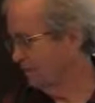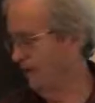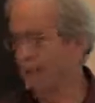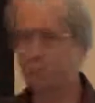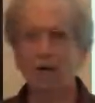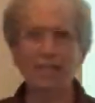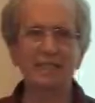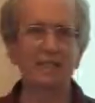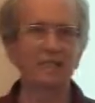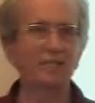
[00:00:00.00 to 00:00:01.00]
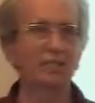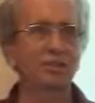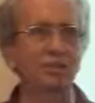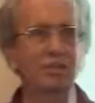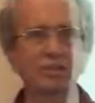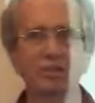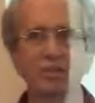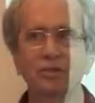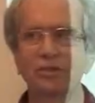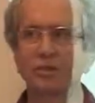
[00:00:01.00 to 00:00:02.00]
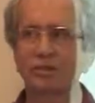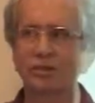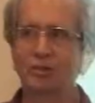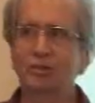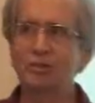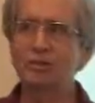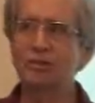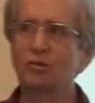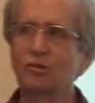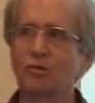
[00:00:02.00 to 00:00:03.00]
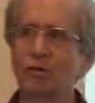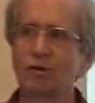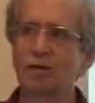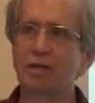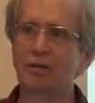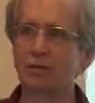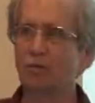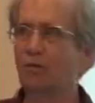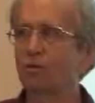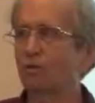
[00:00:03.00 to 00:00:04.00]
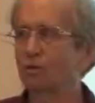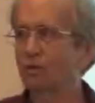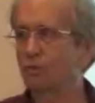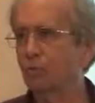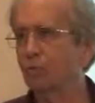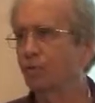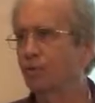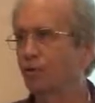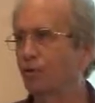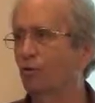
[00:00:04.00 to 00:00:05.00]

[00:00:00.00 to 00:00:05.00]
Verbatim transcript: that process is, is, is just starting to look like it's moving in the